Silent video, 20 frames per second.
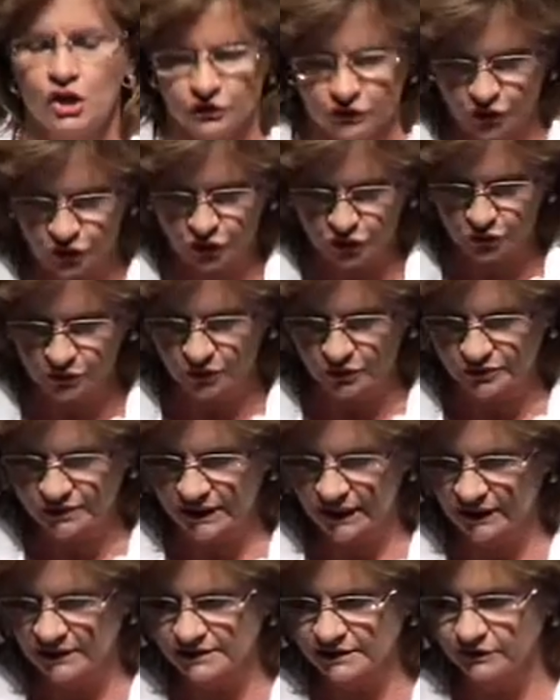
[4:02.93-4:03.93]
The true
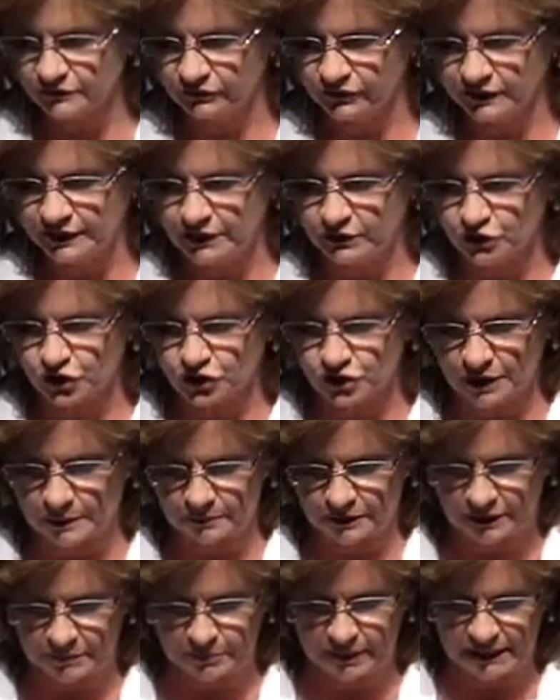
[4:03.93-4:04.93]
test of
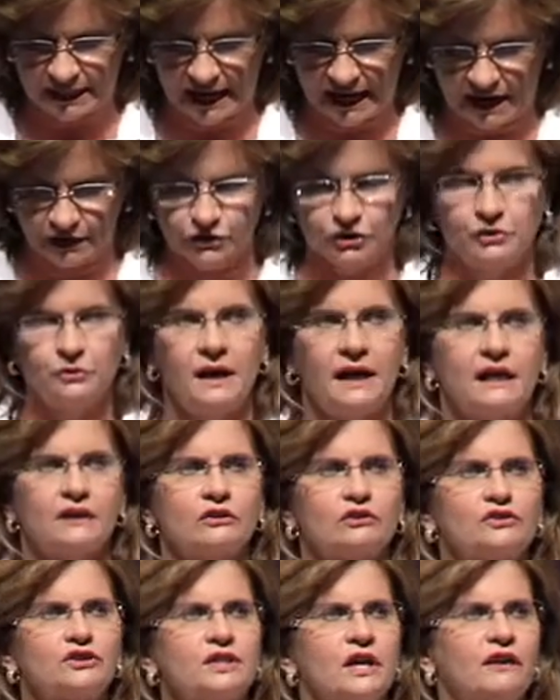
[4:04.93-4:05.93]
leadership can be how you
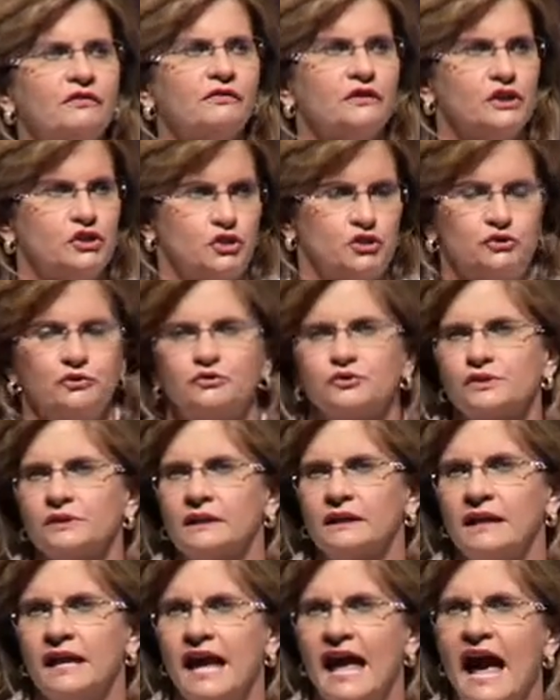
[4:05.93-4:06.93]
handle tough issues,
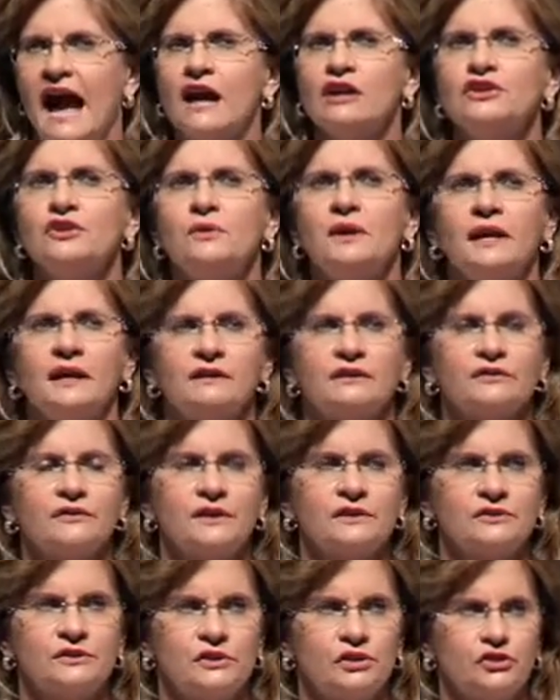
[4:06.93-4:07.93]
how you handle
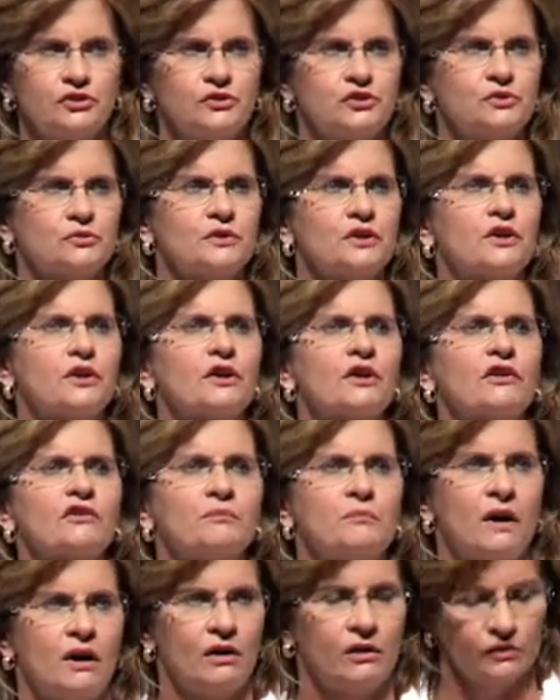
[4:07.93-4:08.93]
those issues when
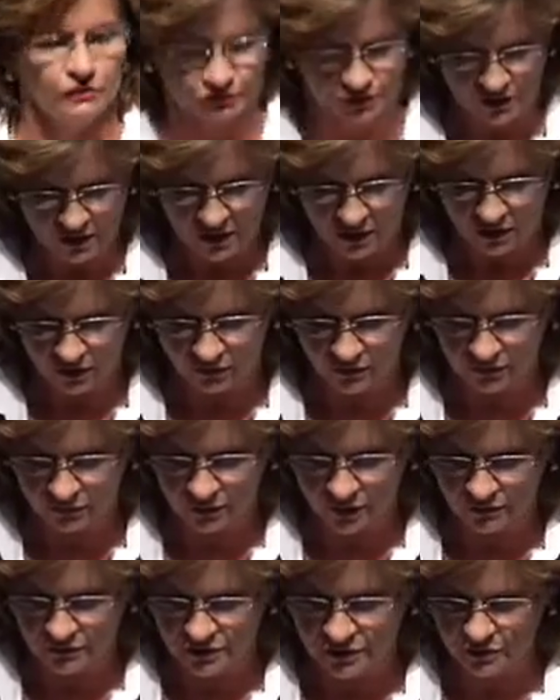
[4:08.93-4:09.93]
curveballs are
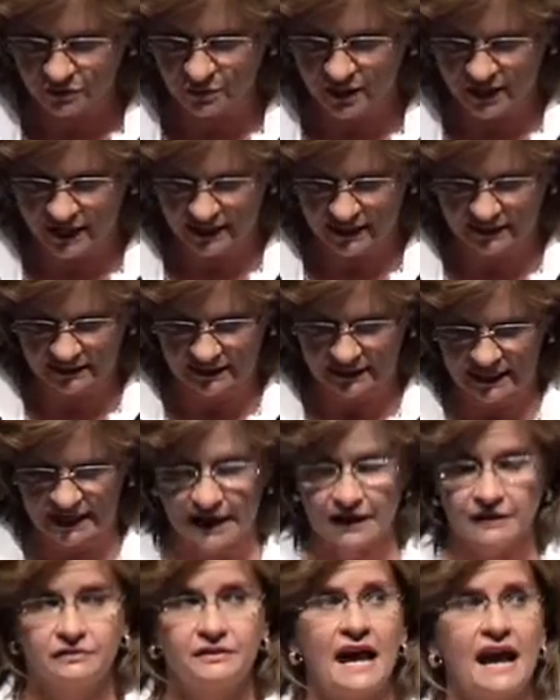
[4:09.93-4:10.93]
thrown your way.
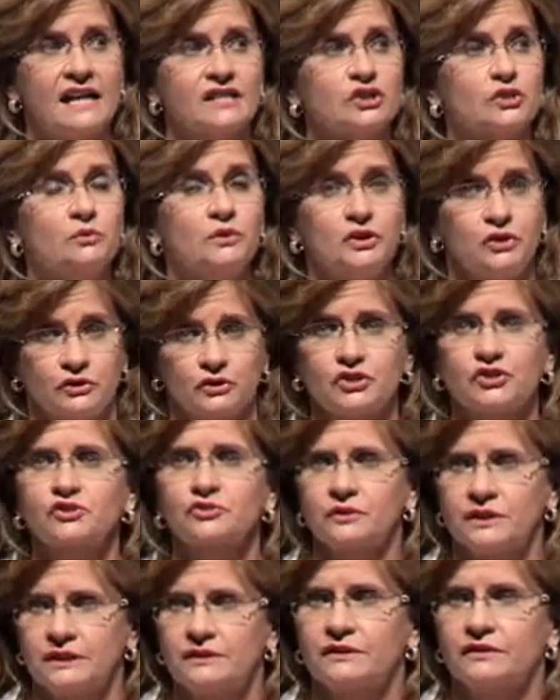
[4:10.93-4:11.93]
That's when your
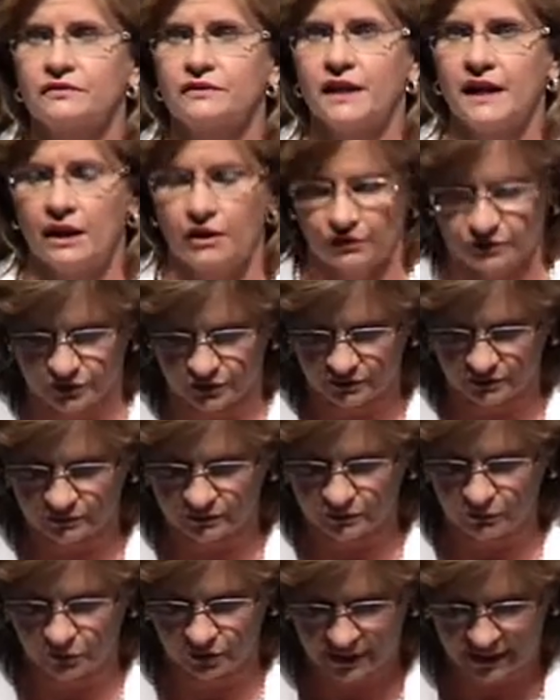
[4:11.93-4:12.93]
strength of character
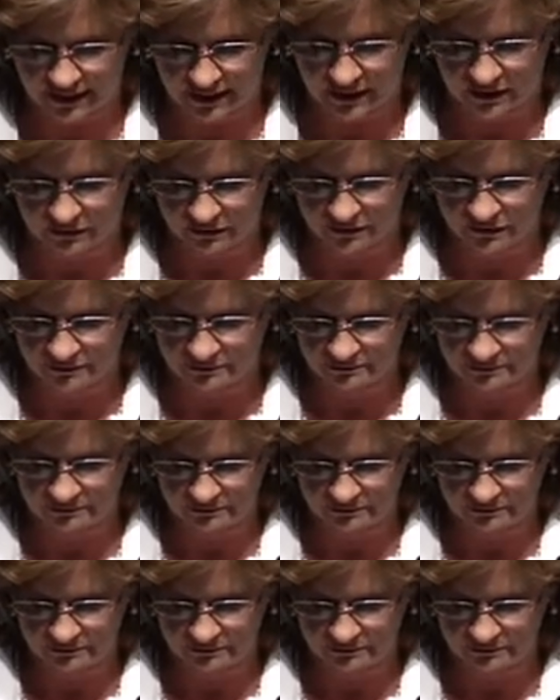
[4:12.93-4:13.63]
will count.